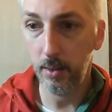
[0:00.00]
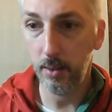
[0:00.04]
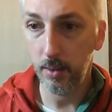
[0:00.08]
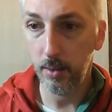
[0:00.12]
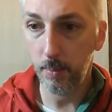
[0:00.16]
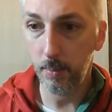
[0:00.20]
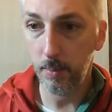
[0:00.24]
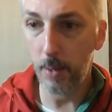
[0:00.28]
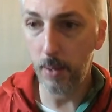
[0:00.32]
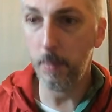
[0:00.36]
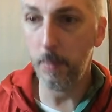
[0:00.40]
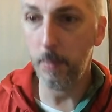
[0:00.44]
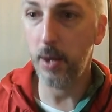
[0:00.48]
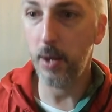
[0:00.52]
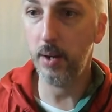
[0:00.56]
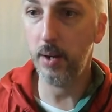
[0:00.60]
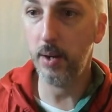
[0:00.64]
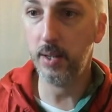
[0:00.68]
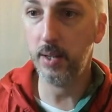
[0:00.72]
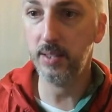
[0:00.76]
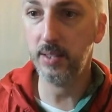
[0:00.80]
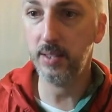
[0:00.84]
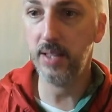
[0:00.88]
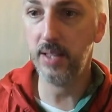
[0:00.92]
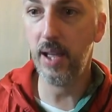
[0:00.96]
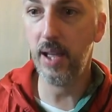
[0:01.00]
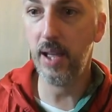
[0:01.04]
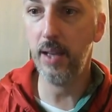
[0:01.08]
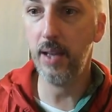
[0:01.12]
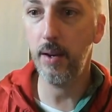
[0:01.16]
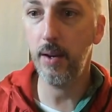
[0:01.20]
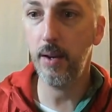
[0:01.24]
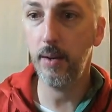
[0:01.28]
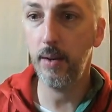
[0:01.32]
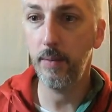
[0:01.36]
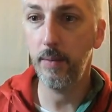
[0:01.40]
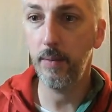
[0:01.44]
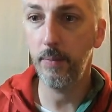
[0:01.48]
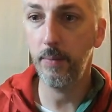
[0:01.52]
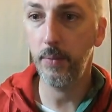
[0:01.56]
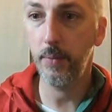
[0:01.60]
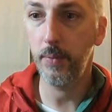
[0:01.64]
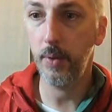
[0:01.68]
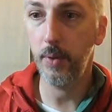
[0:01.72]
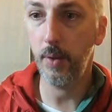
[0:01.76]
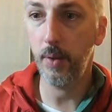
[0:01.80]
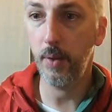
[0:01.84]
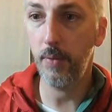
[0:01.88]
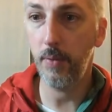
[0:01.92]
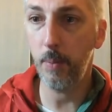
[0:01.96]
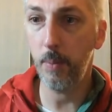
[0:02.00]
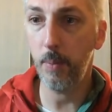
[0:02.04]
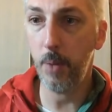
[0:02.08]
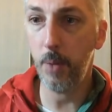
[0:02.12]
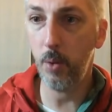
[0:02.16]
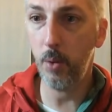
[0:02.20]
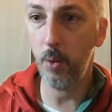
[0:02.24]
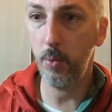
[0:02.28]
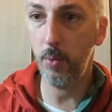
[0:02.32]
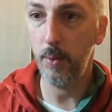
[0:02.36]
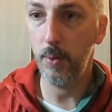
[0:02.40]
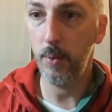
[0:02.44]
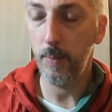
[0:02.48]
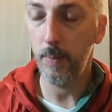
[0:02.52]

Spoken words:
by Mary Cassatt of the boat.